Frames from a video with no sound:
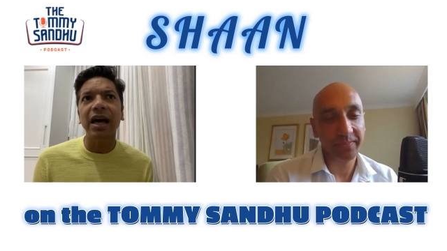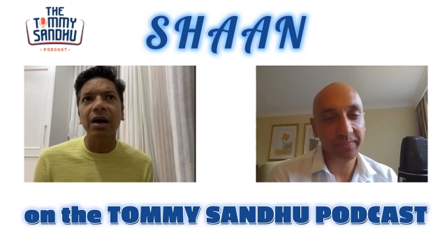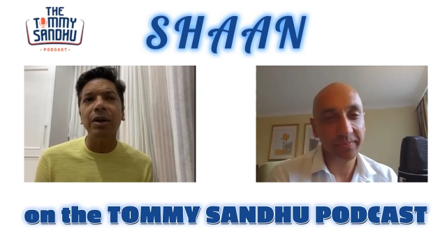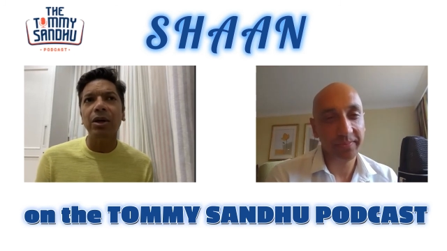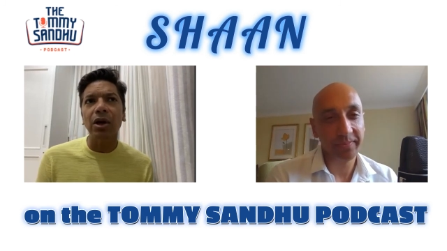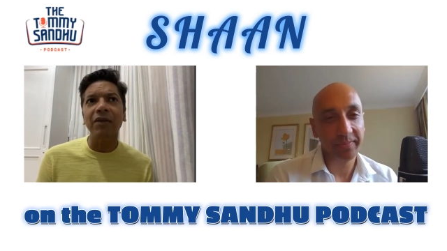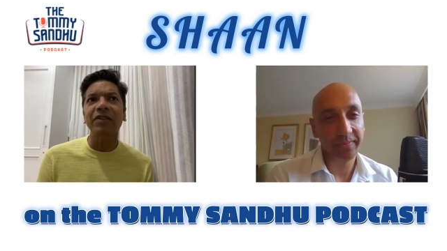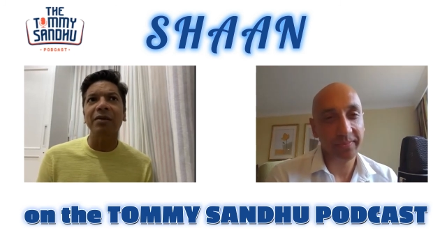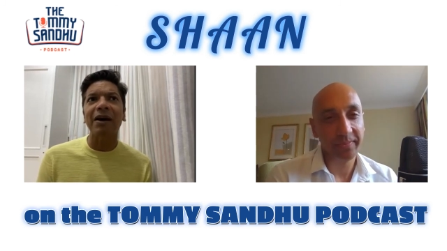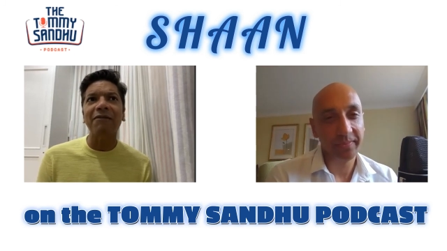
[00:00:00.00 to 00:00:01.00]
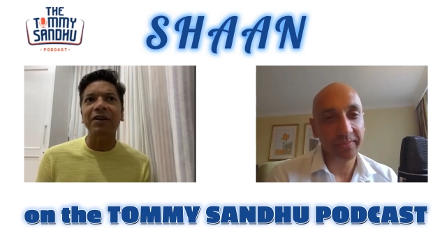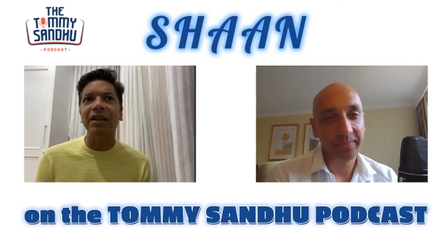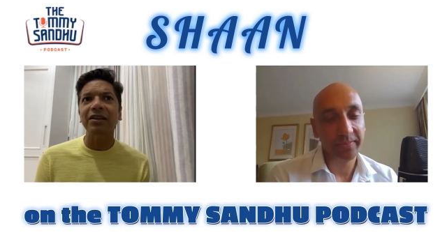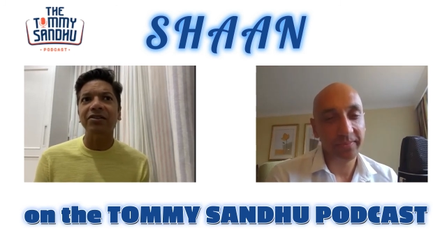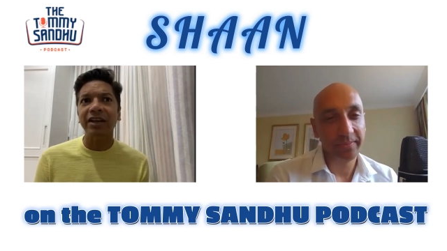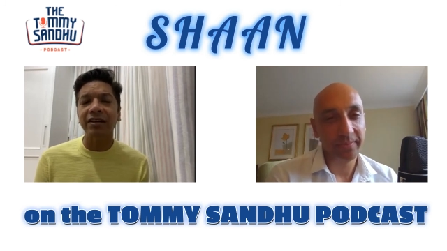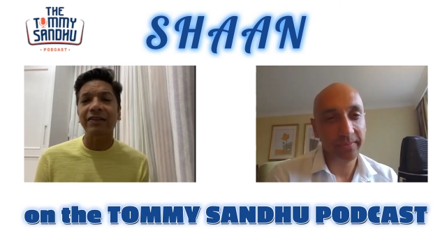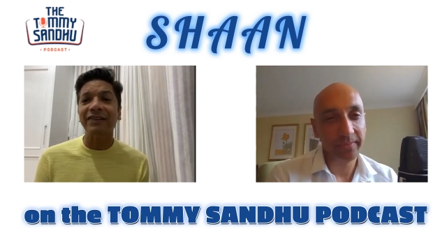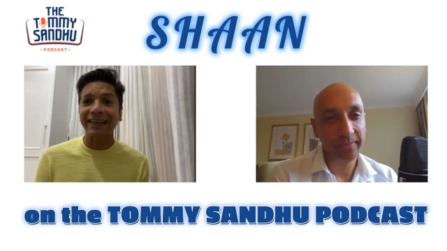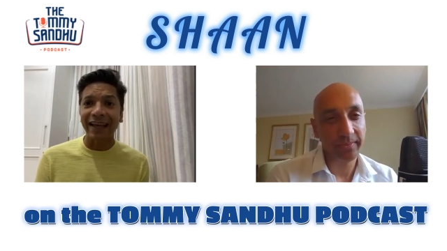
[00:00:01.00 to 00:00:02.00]
Speaker 1: now a lot of them are feeling threatened,
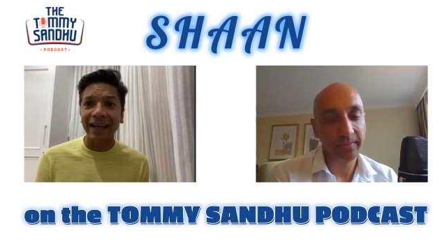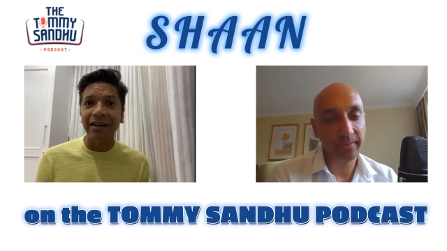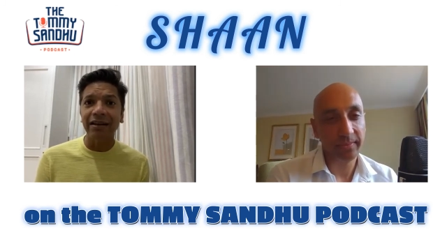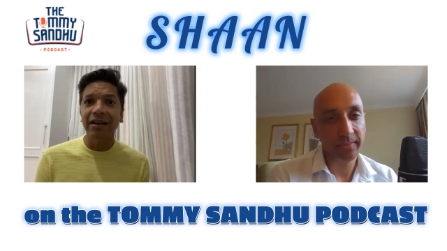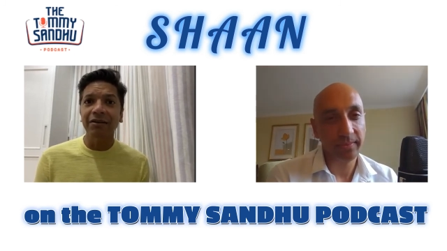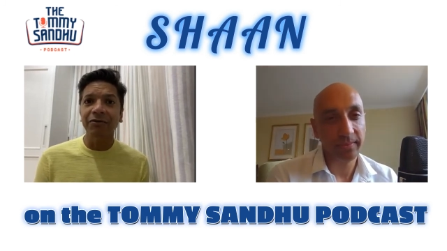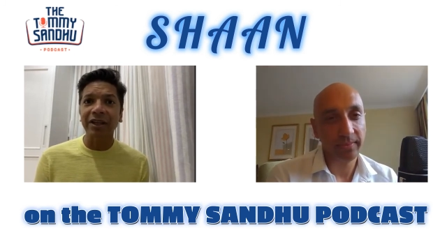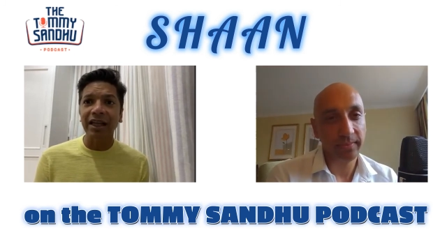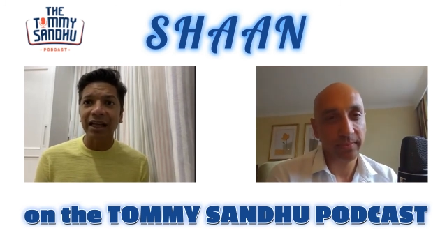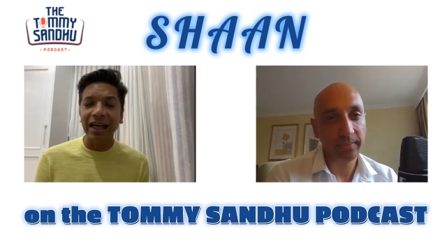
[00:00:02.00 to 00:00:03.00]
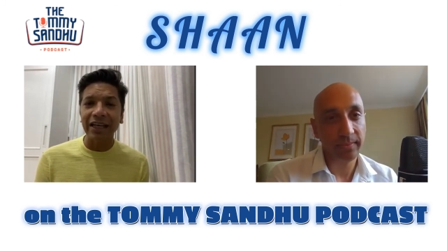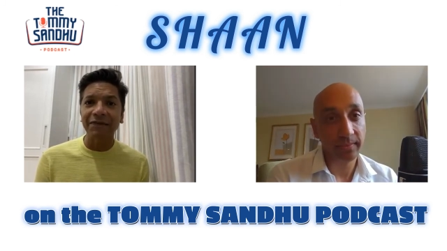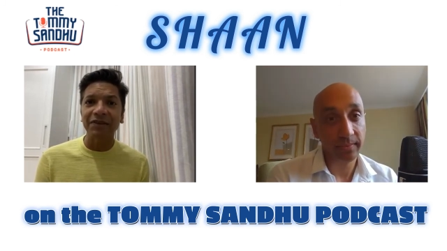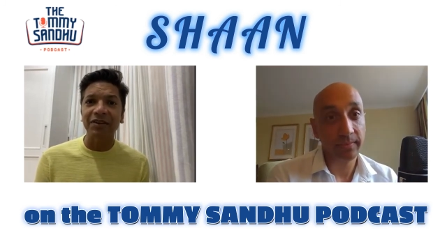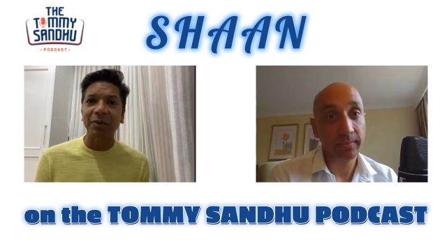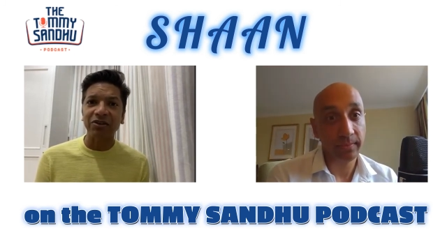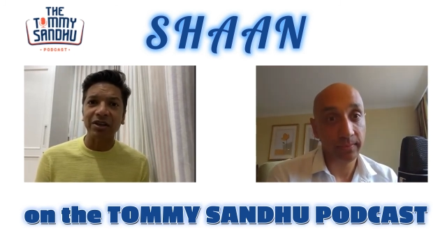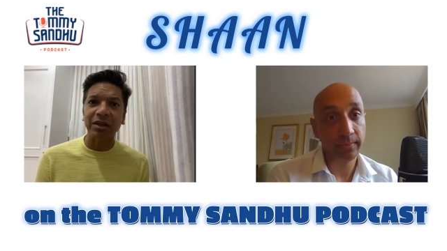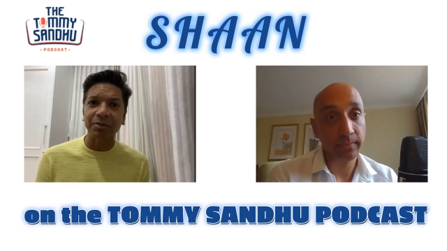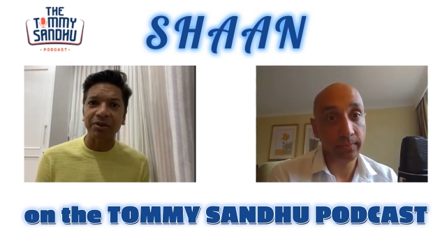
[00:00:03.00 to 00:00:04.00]
scared for their lives,
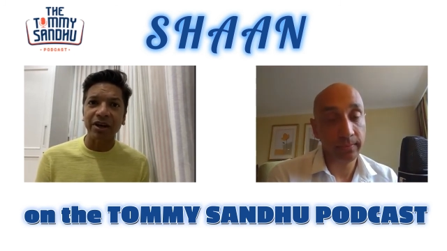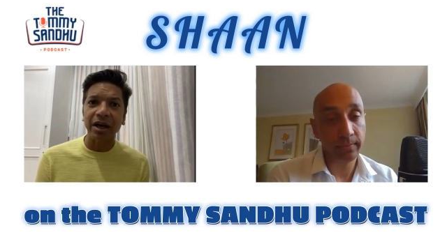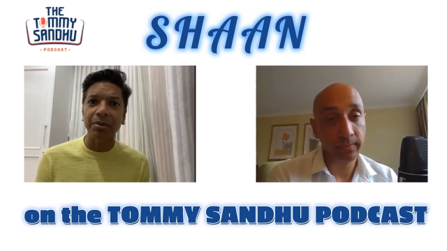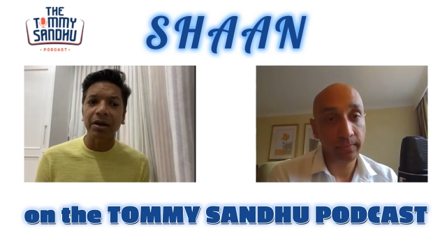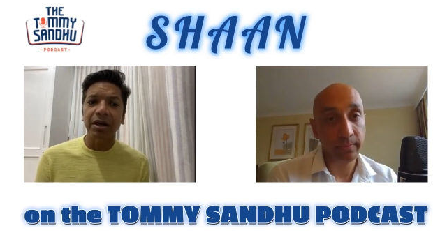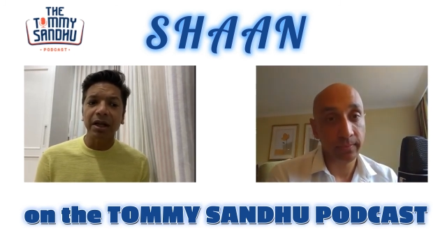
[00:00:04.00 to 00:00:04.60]
especially in Punjab.